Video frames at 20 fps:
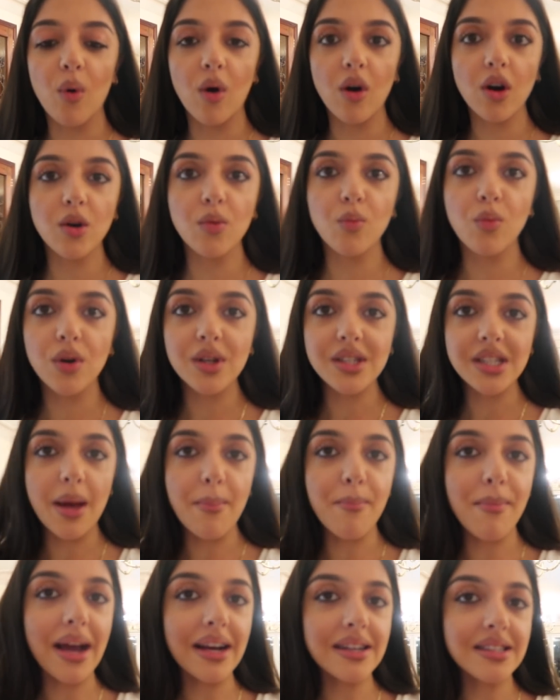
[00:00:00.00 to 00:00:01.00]
What was
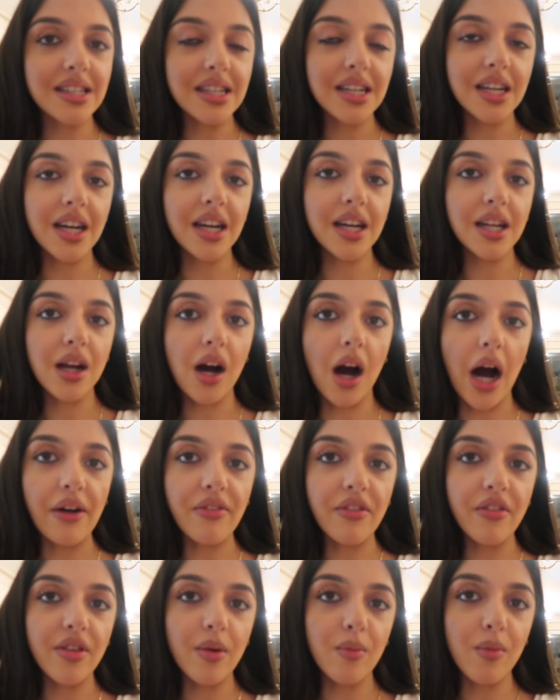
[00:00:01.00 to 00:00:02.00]
it? Mexican.
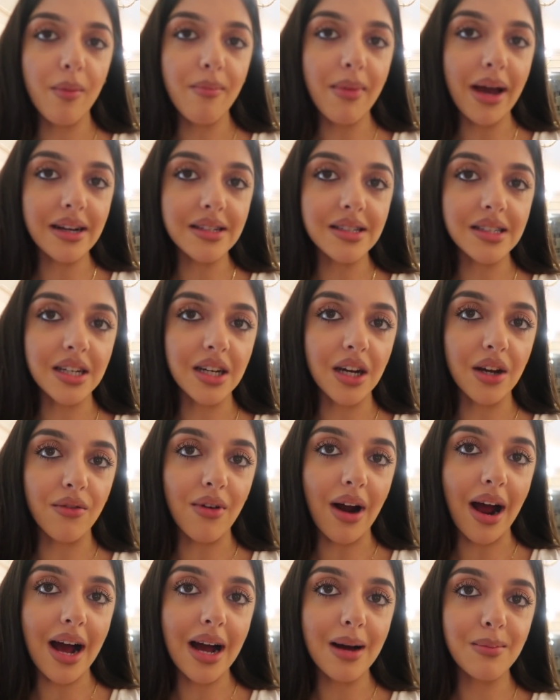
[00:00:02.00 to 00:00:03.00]
Half of them were Mexican
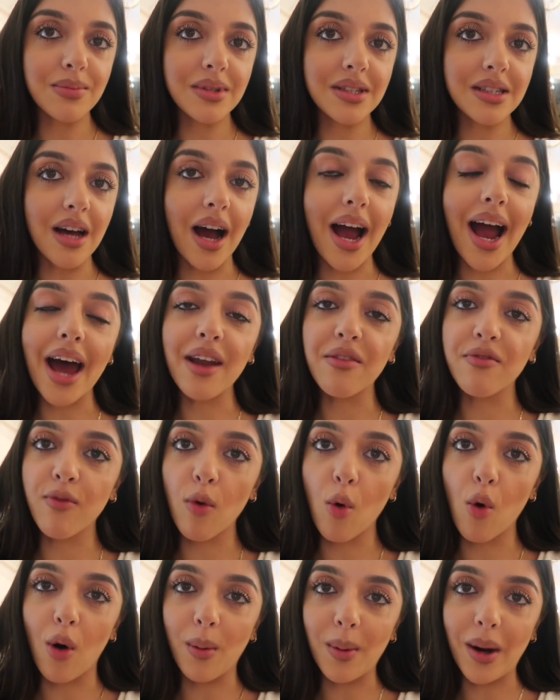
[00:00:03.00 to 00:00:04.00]
wraps. I had
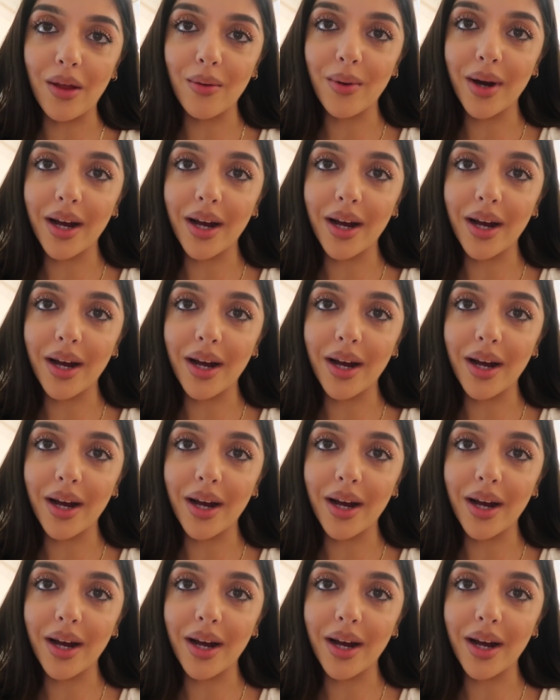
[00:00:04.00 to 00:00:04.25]
four, by